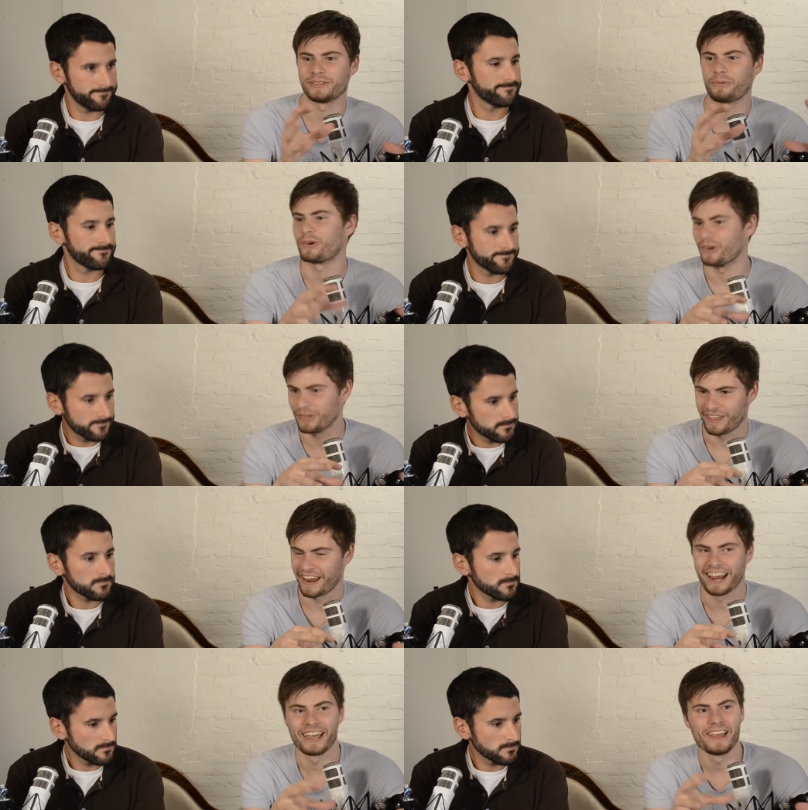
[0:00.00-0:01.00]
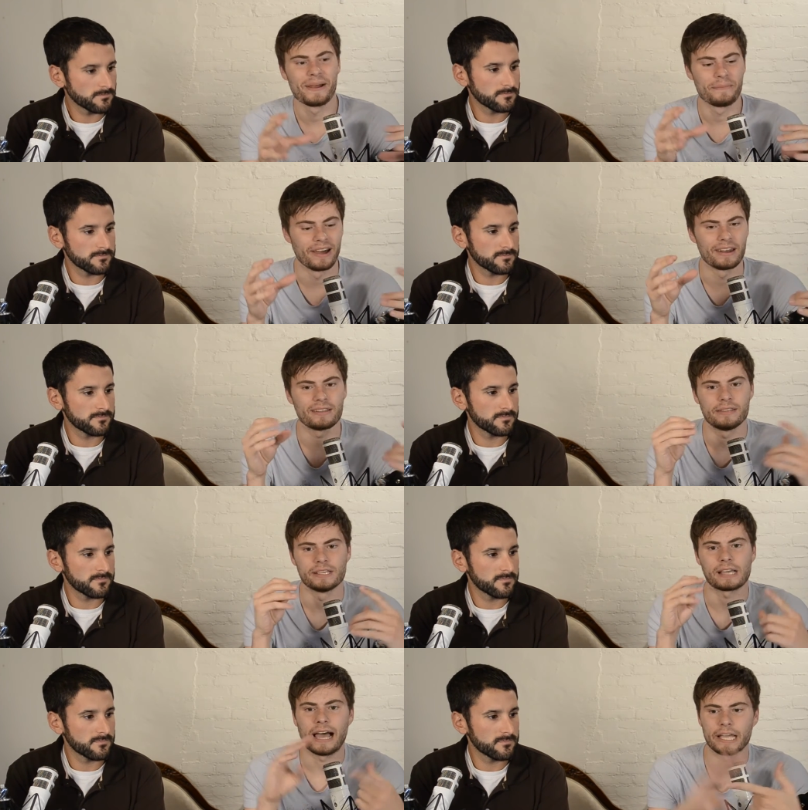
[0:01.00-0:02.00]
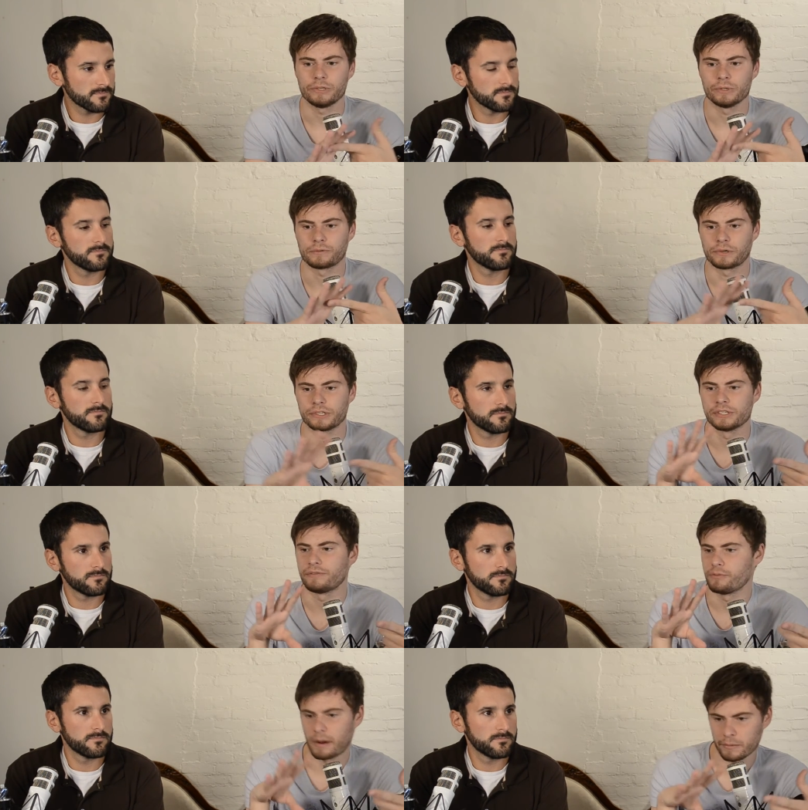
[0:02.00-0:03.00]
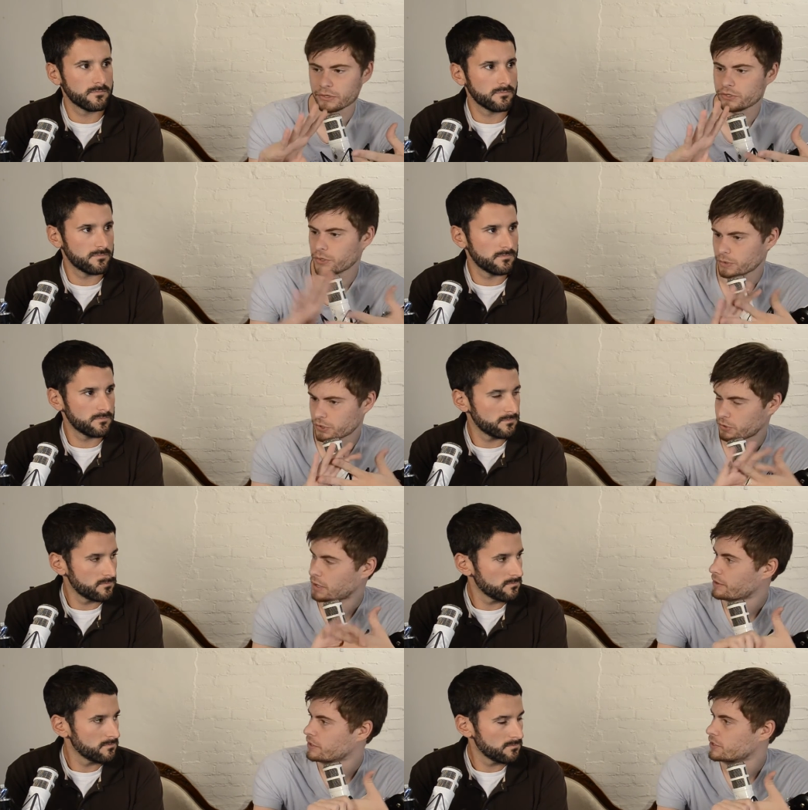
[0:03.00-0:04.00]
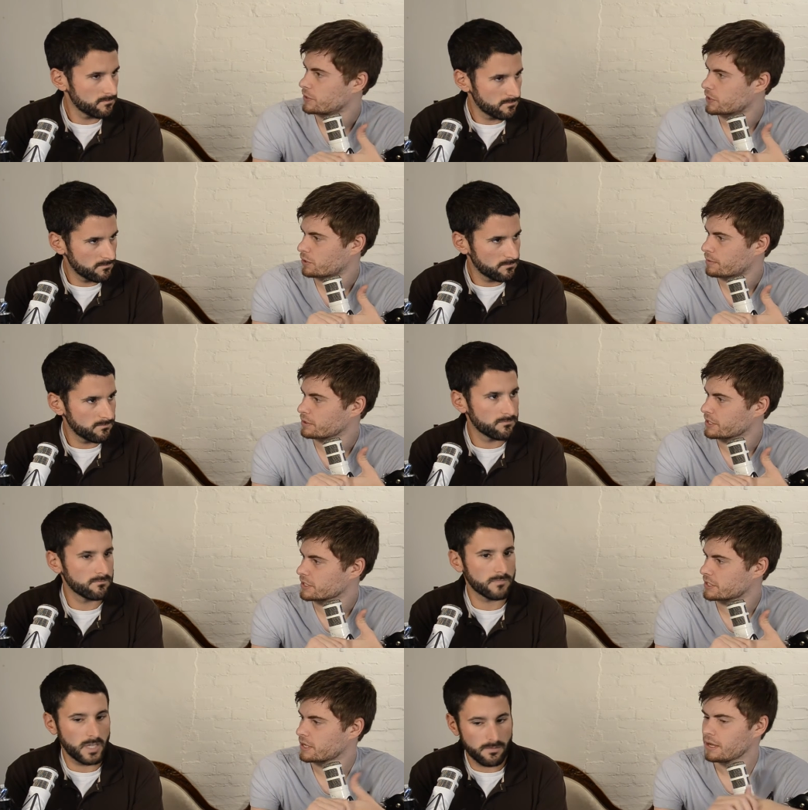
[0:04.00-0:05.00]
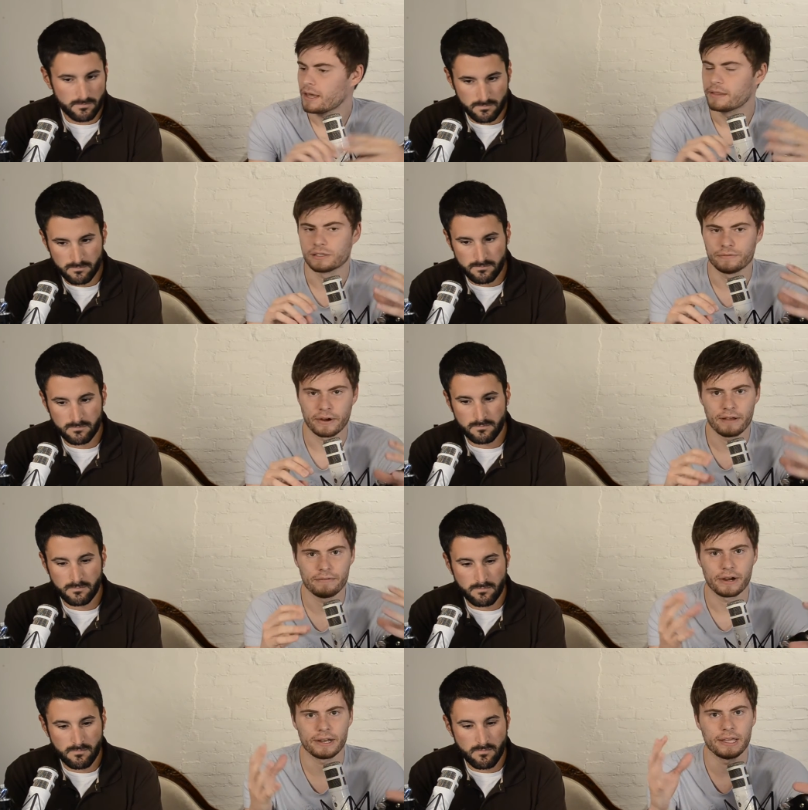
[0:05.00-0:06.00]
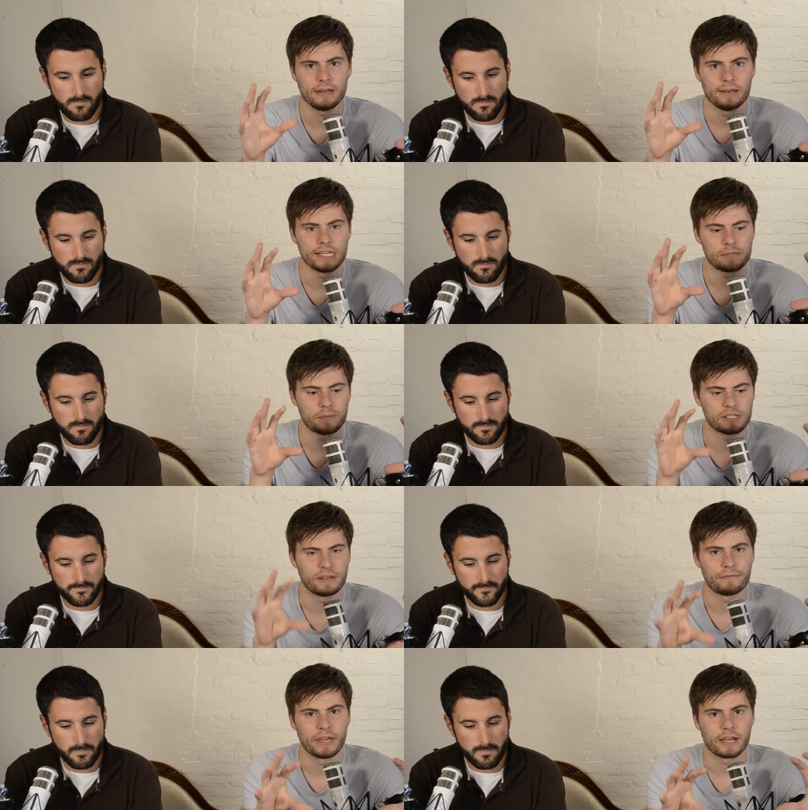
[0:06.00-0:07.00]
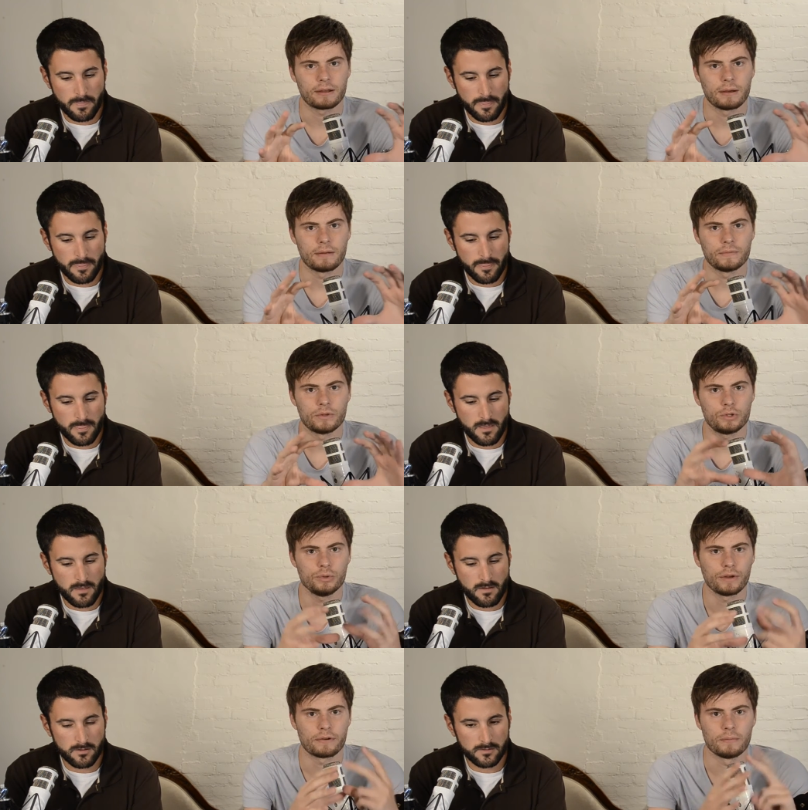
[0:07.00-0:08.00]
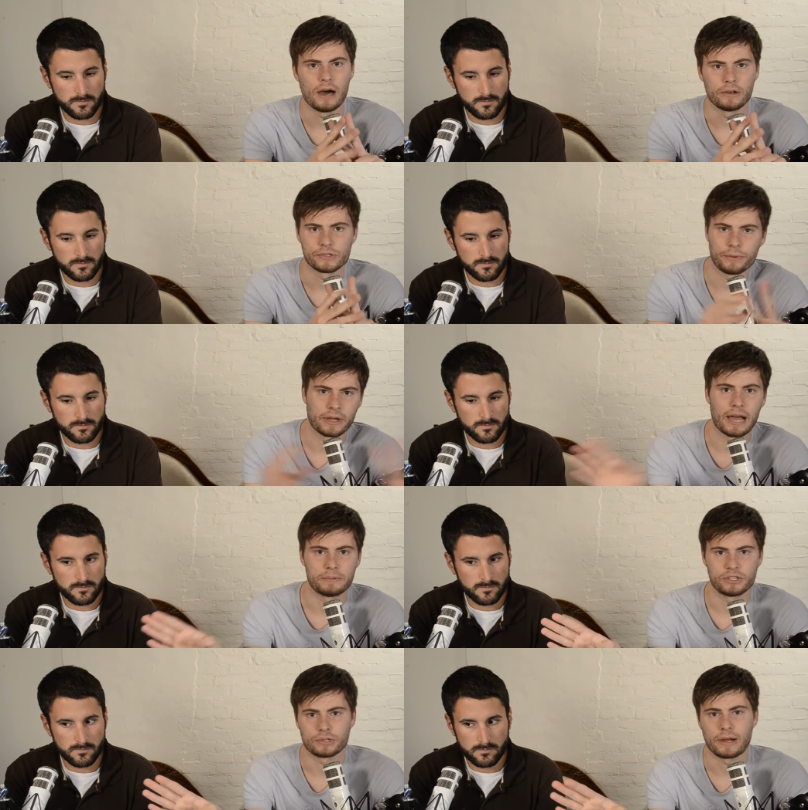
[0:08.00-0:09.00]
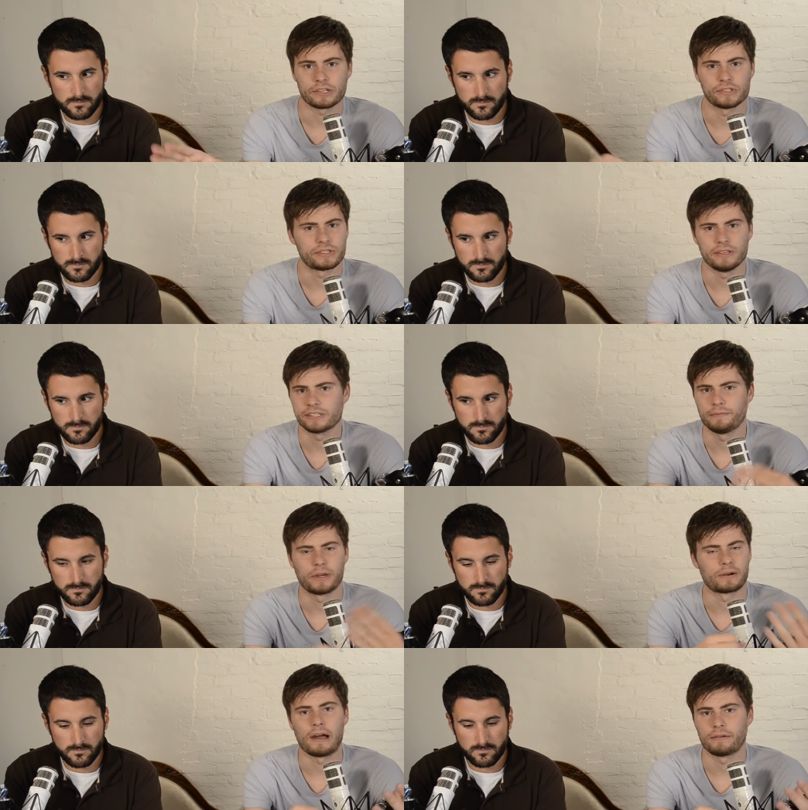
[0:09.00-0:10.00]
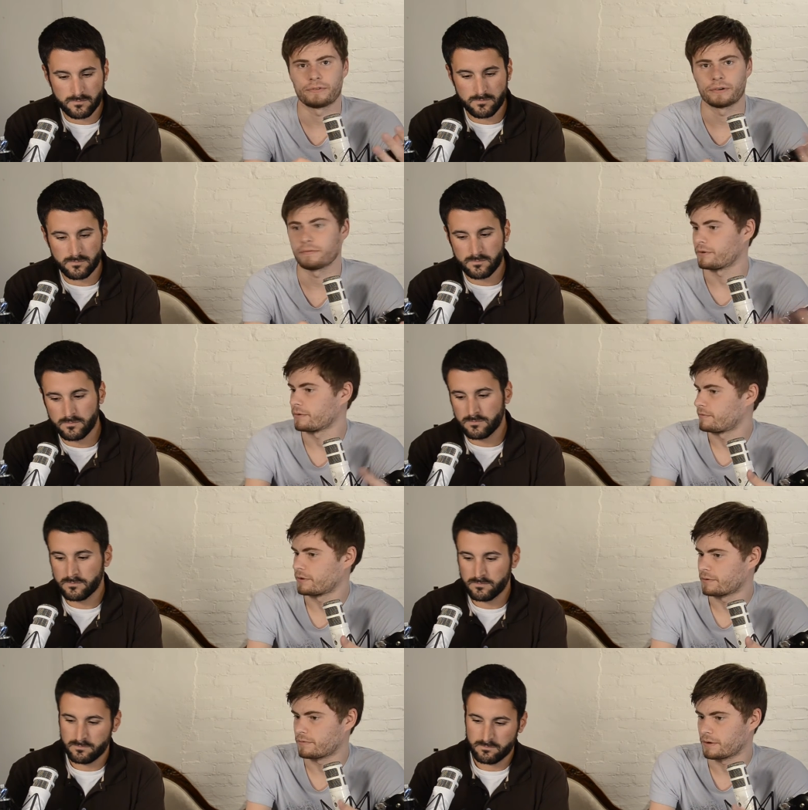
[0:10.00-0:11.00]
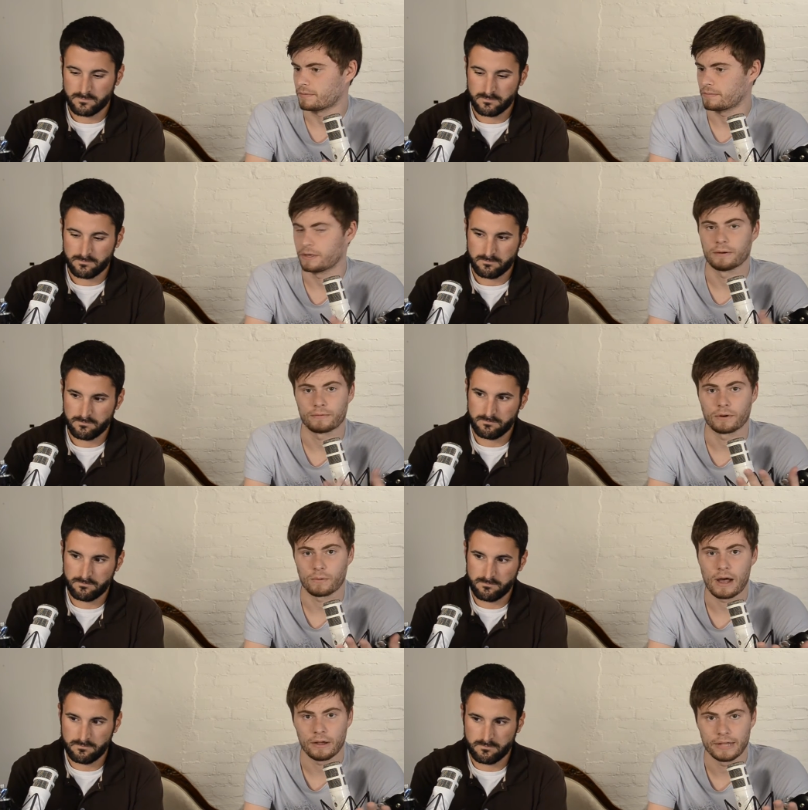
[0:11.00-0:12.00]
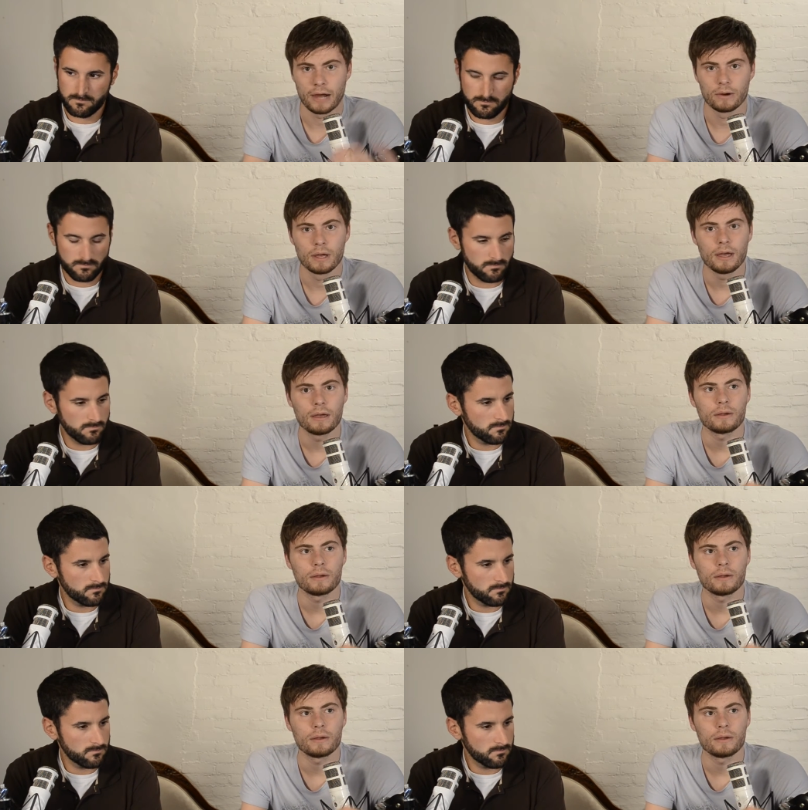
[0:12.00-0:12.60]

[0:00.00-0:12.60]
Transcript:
Speaker 1: the world thing, but this iTunes versus if you remember the Zune store when the Zune store released, yep. this very very specific two different models going in opposite directions, and these have been around for for for, for you know for a while now. Mm-hmm.